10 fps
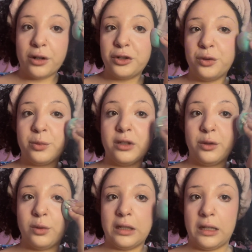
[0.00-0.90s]
Normally
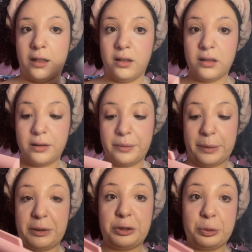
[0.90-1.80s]
we're like
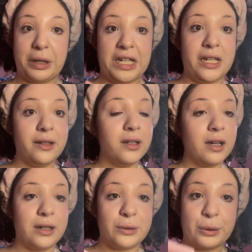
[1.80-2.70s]
maybe 20. I
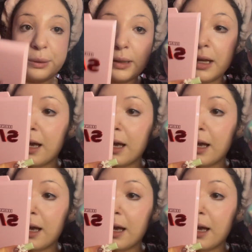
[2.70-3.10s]
don't know.